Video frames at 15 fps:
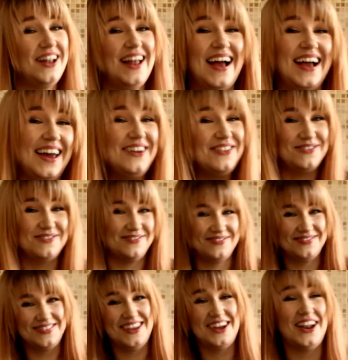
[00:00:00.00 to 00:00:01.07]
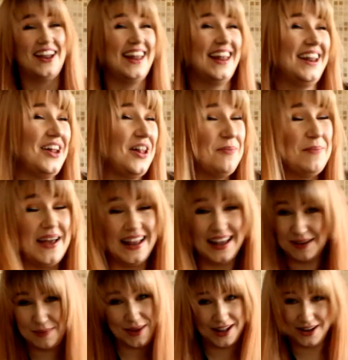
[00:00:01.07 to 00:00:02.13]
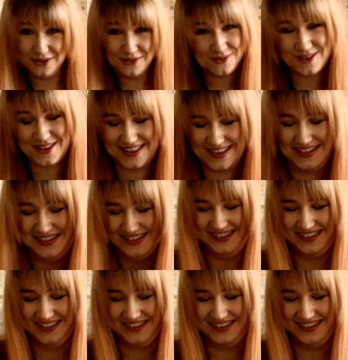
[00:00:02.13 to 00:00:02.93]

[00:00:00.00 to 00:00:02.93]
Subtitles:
it all hang out. You gotta let it all be a little bit loose.